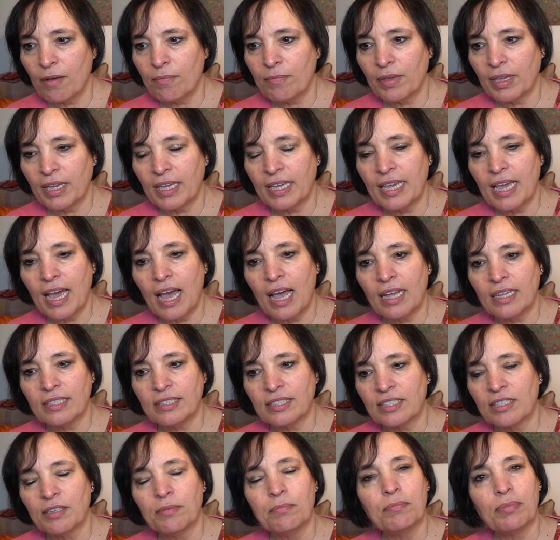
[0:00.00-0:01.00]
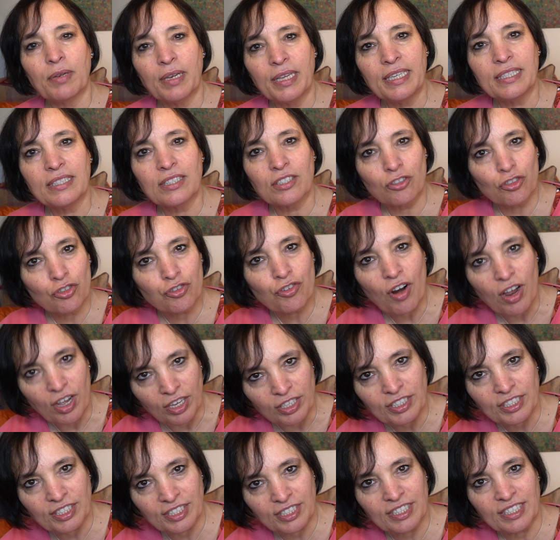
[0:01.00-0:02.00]
He has complete
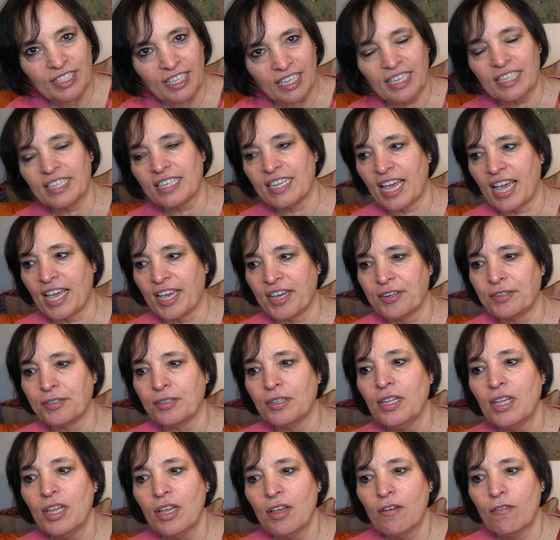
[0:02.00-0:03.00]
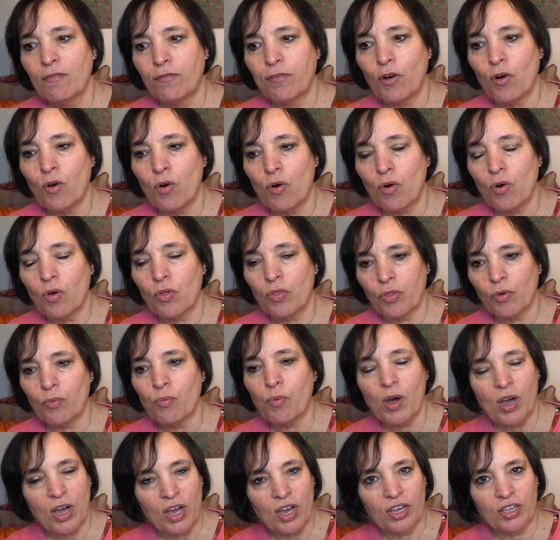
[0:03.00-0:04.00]
trust in Gail for the
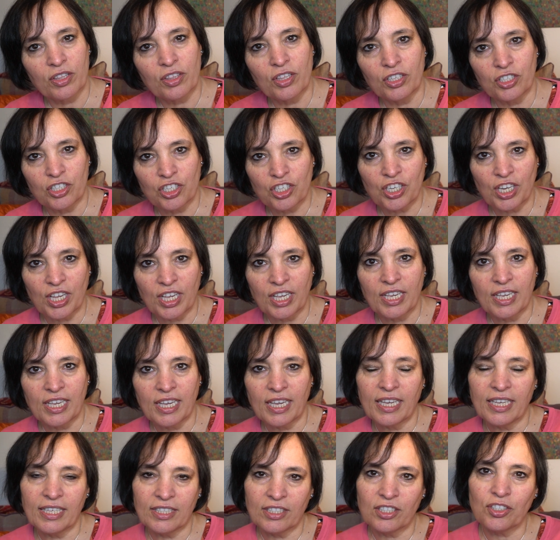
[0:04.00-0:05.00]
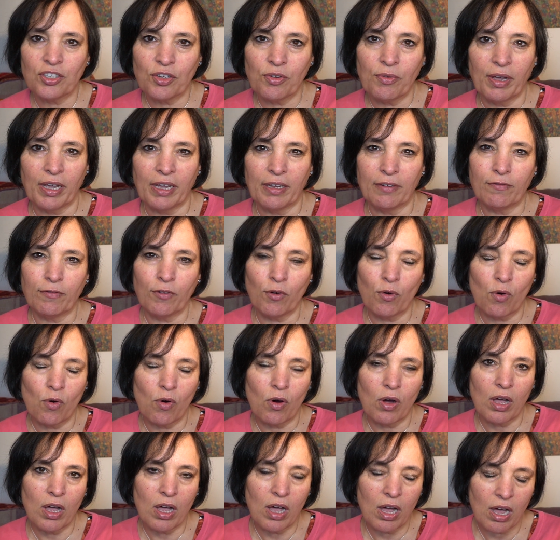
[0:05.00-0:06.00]
work that she is doing,
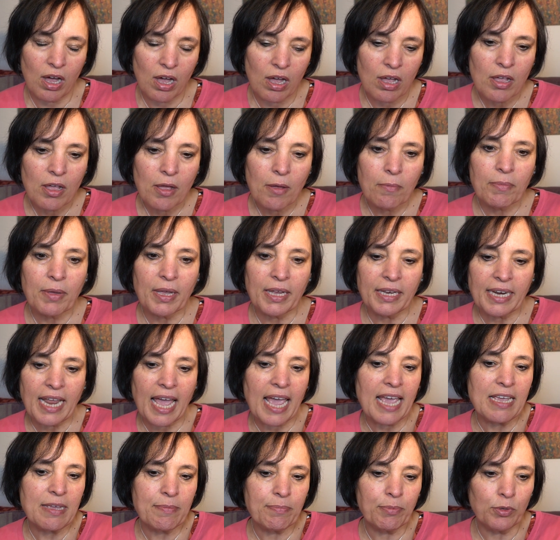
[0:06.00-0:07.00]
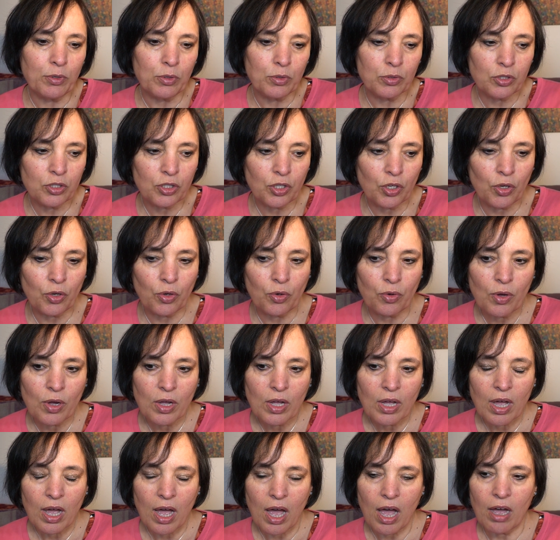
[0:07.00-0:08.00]
for her being able to
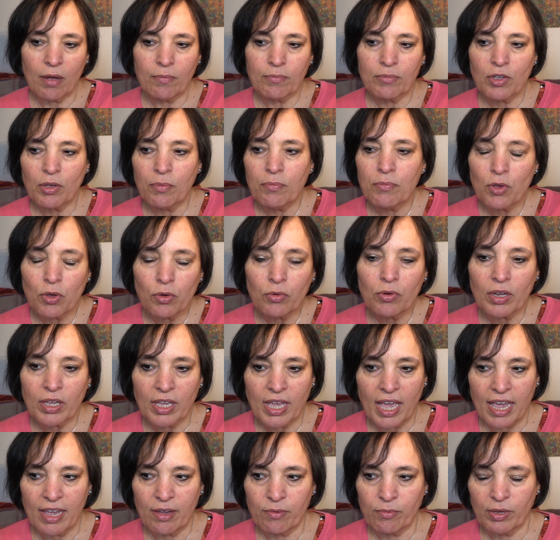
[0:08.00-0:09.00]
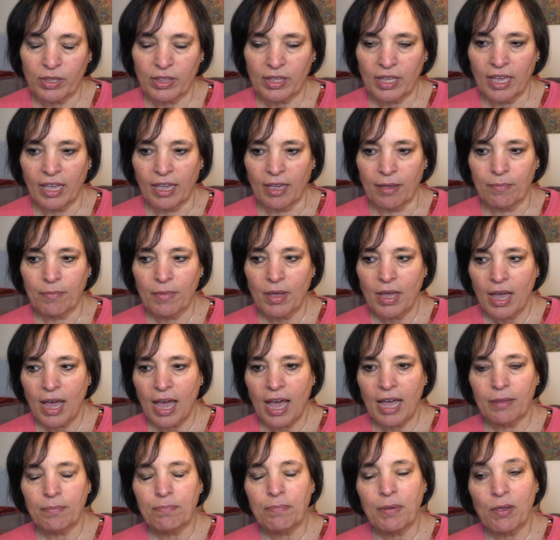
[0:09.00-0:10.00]
communicate with him
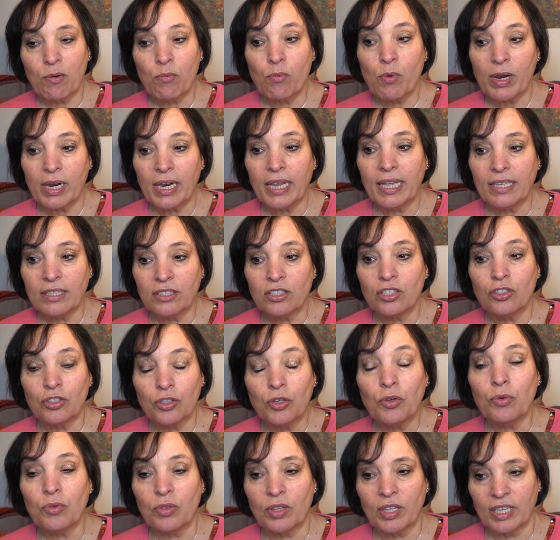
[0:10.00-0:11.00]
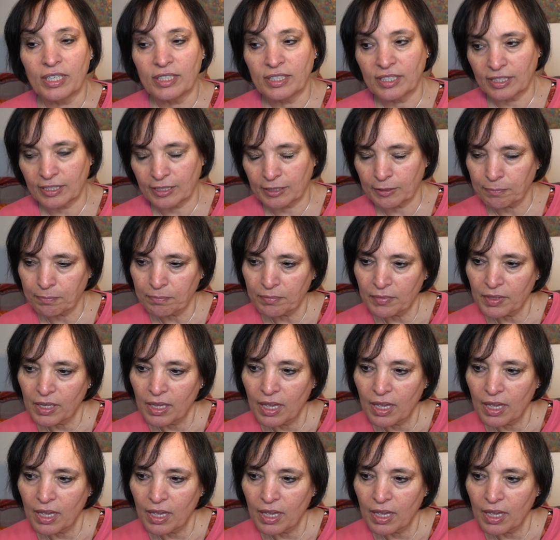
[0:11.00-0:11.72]
and be willing to do this.